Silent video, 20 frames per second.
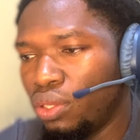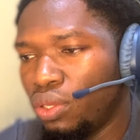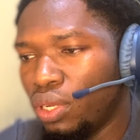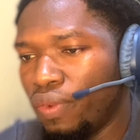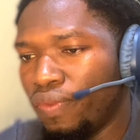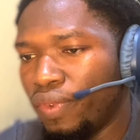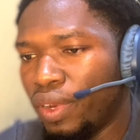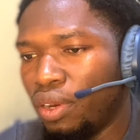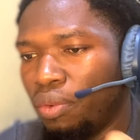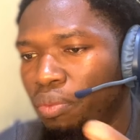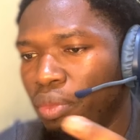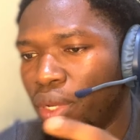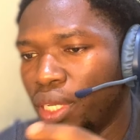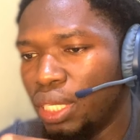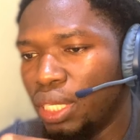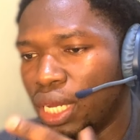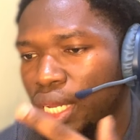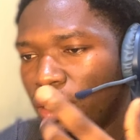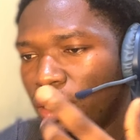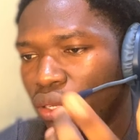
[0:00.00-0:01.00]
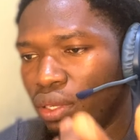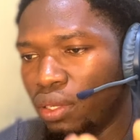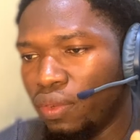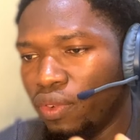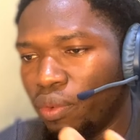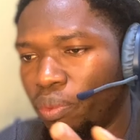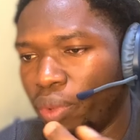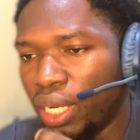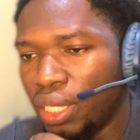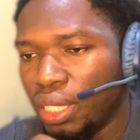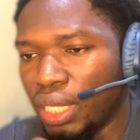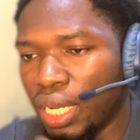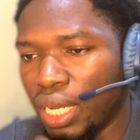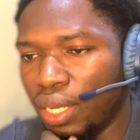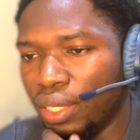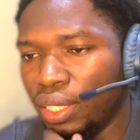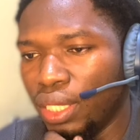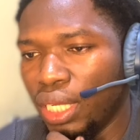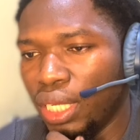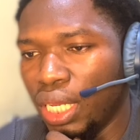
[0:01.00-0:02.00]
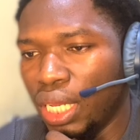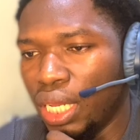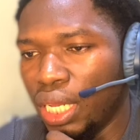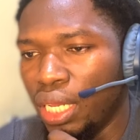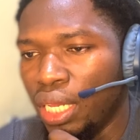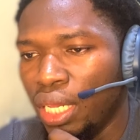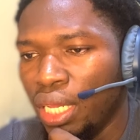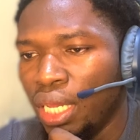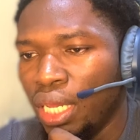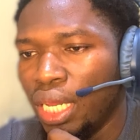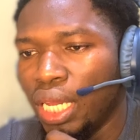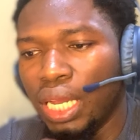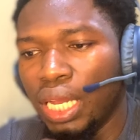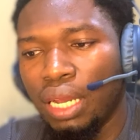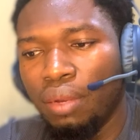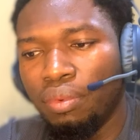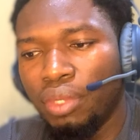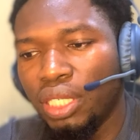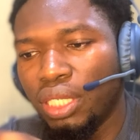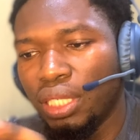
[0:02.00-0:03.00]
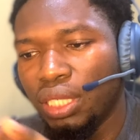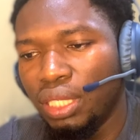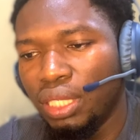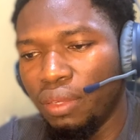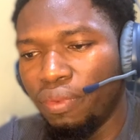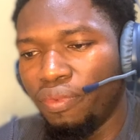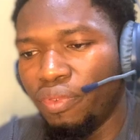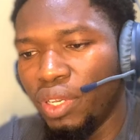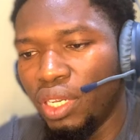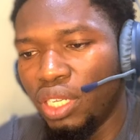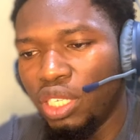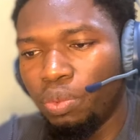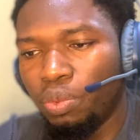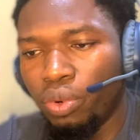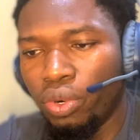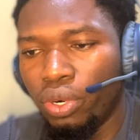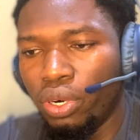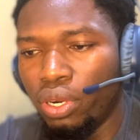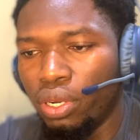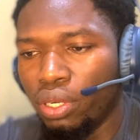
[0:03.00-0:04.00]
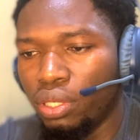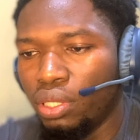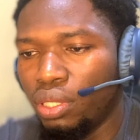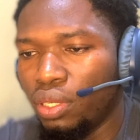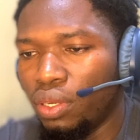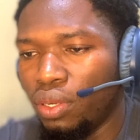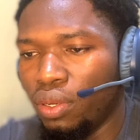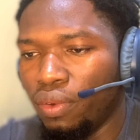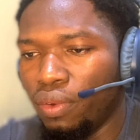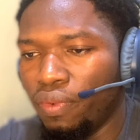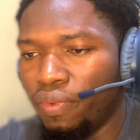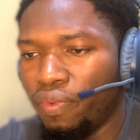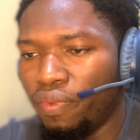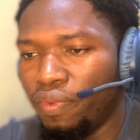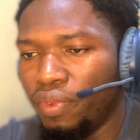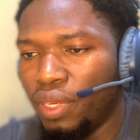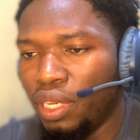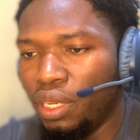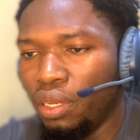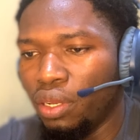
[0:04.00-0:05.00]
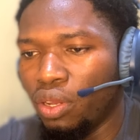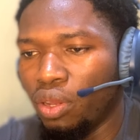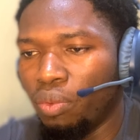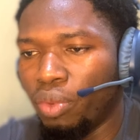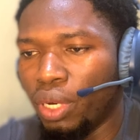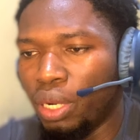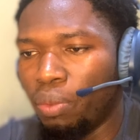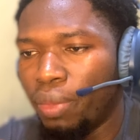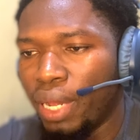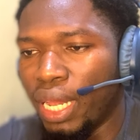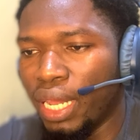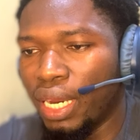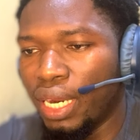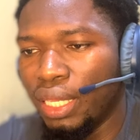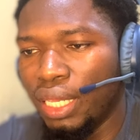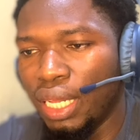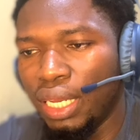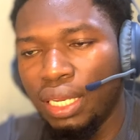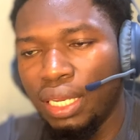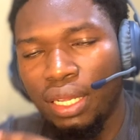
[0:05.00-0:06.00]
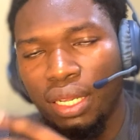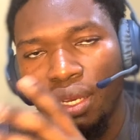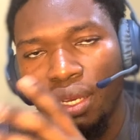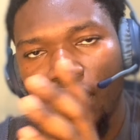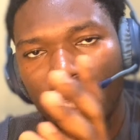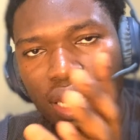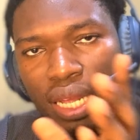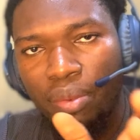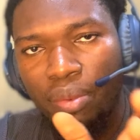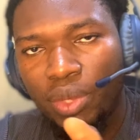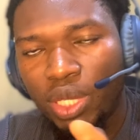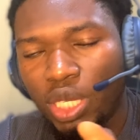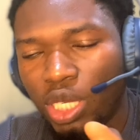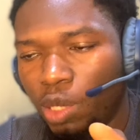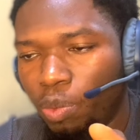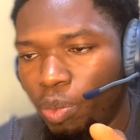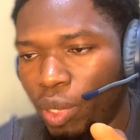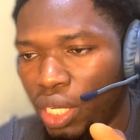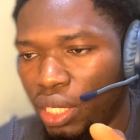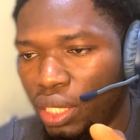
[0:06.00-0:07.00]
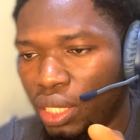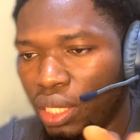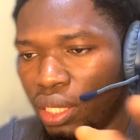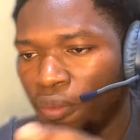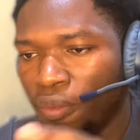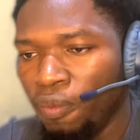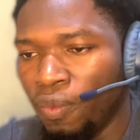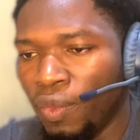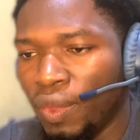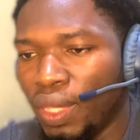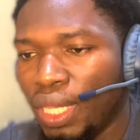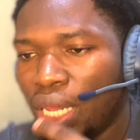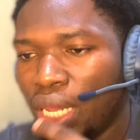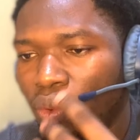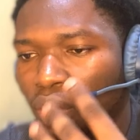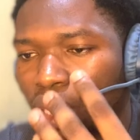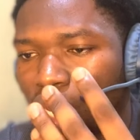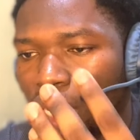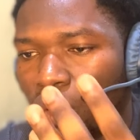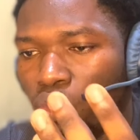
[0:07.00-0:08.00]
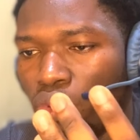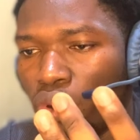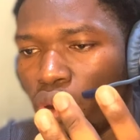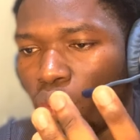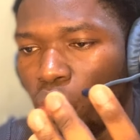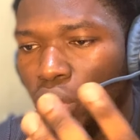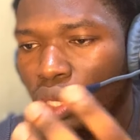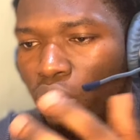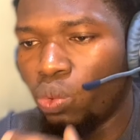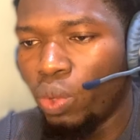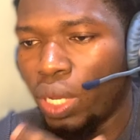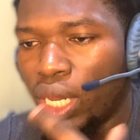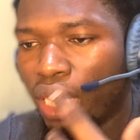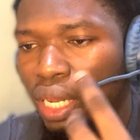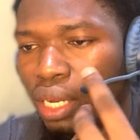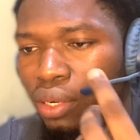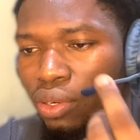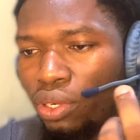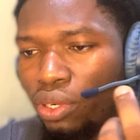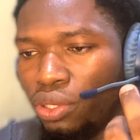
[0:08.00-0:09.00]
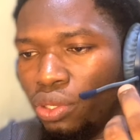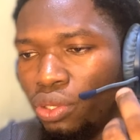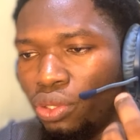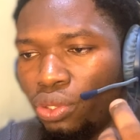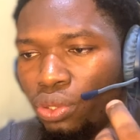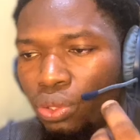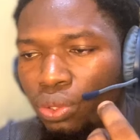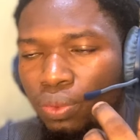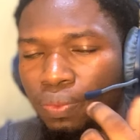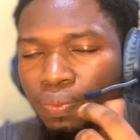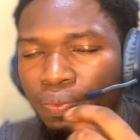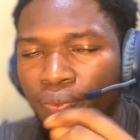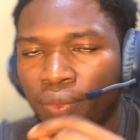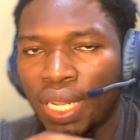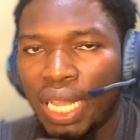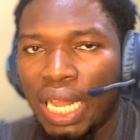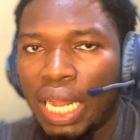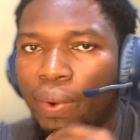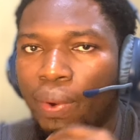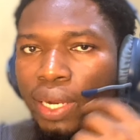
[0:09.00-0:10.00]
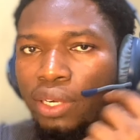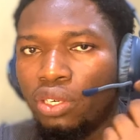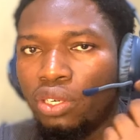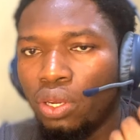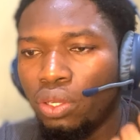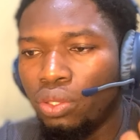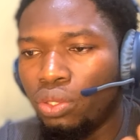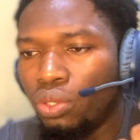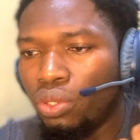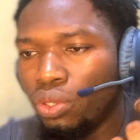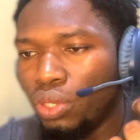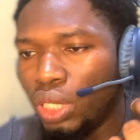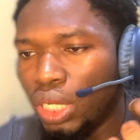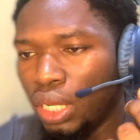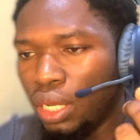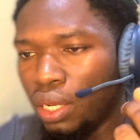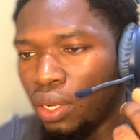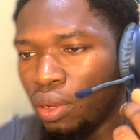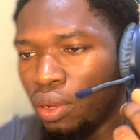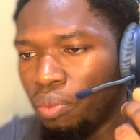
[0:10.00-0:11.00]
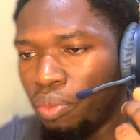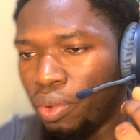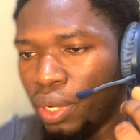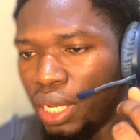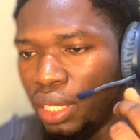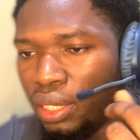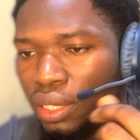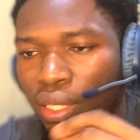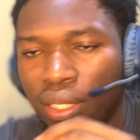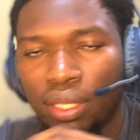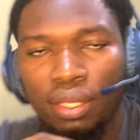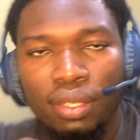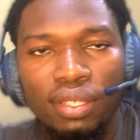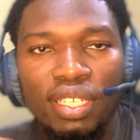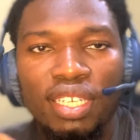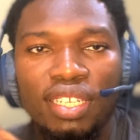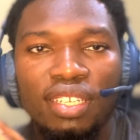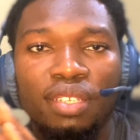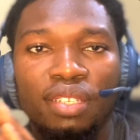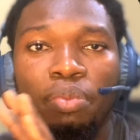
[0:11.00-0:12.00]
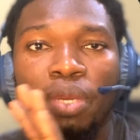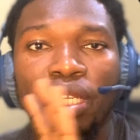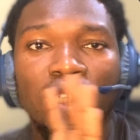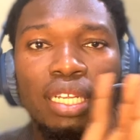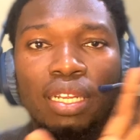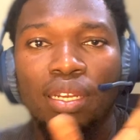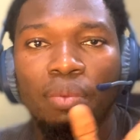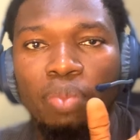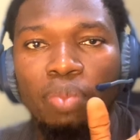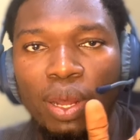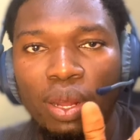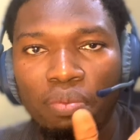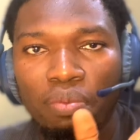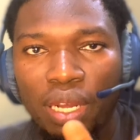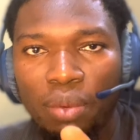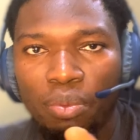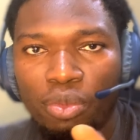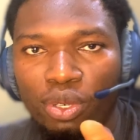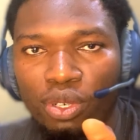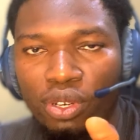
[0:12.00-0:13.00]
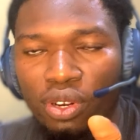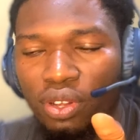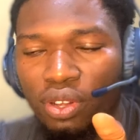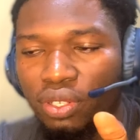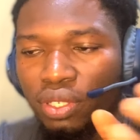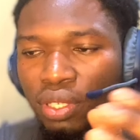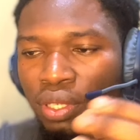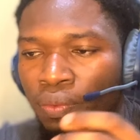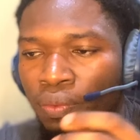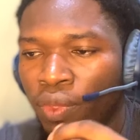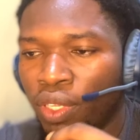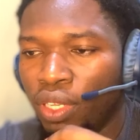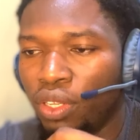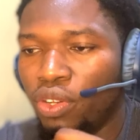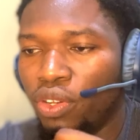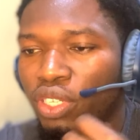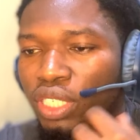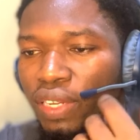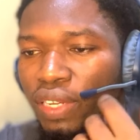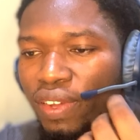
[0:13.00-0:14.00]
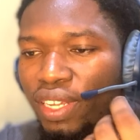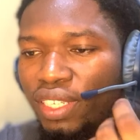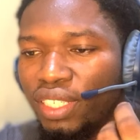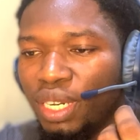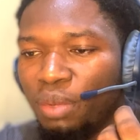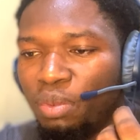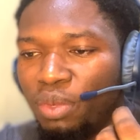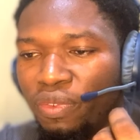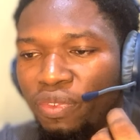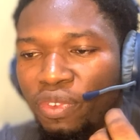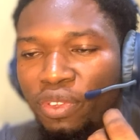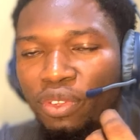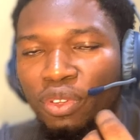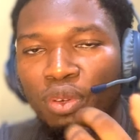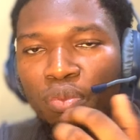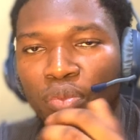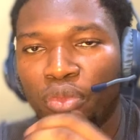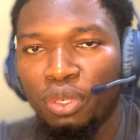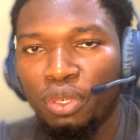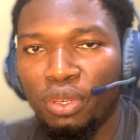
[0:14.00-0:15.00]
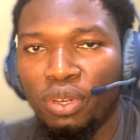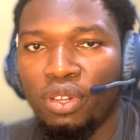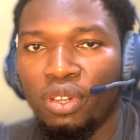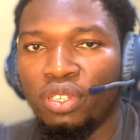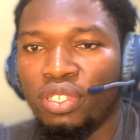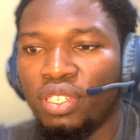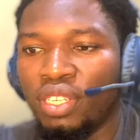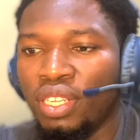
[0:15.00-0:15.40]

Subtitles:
environment that I use for practicals here. This is the finished product of the component, but I created the empty space that we can work with, where I can run you through how I thought through the components. This is basically powered by modulus. In JavaScript, if you know modulus,